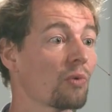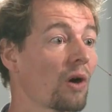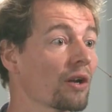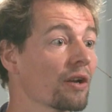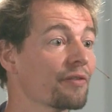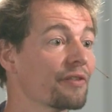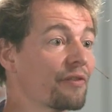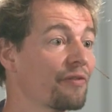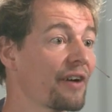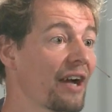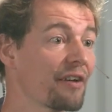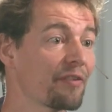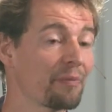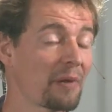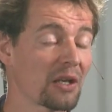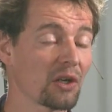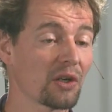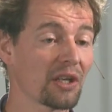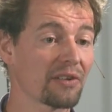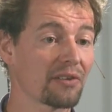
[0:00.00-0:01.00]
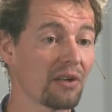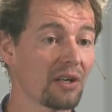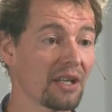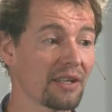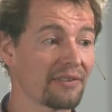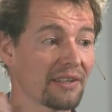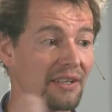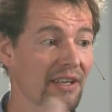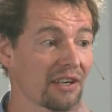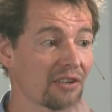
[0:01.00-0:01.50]
one of the five platonic
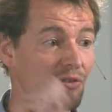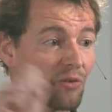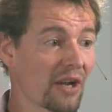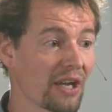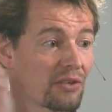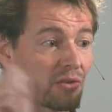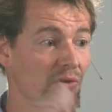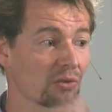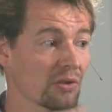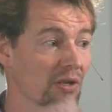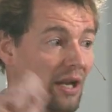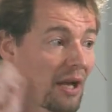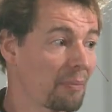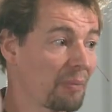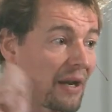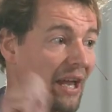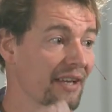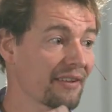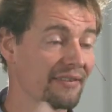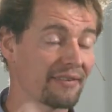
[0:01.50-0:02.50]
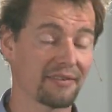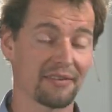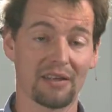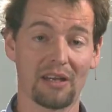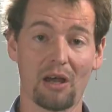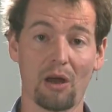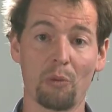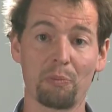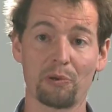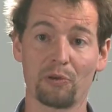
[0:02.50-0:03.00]
solids and then try to apply uh,
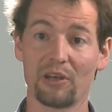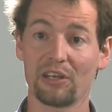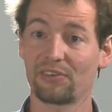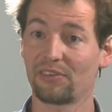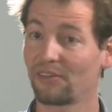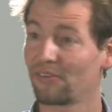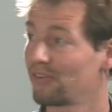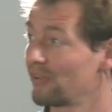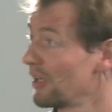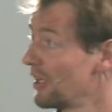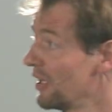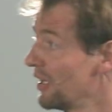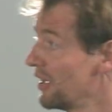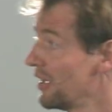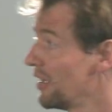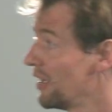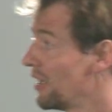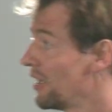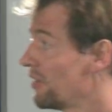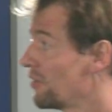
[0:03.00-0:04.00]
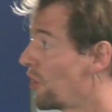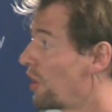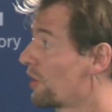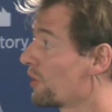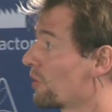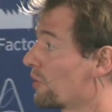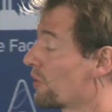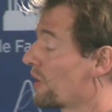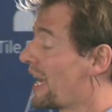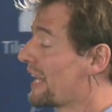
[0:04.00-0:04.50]
operations in order
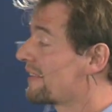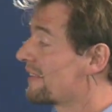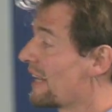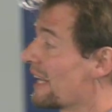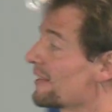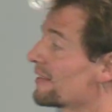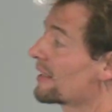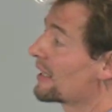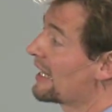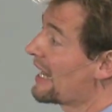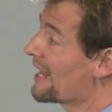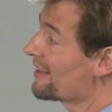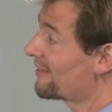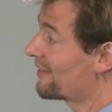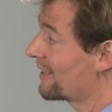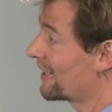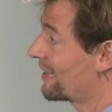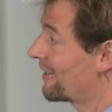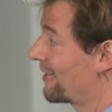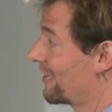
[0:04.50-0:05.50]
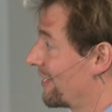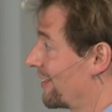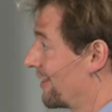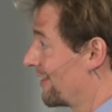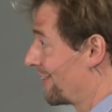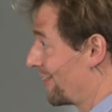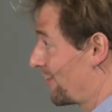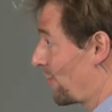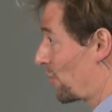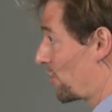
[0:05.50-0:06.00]
to get that classic
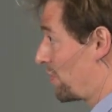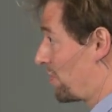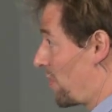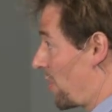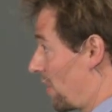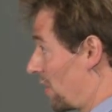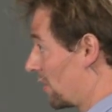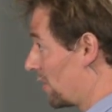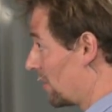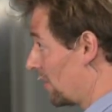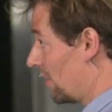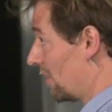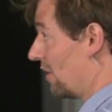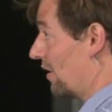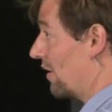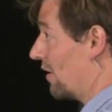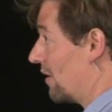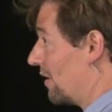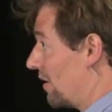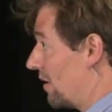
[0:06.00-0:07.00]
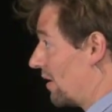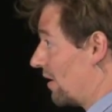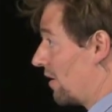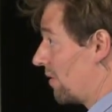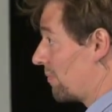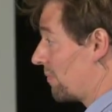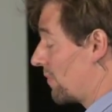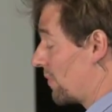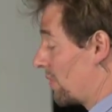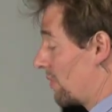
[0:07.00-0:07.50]
soccer ball
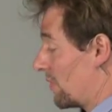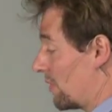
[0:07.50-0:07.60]
um,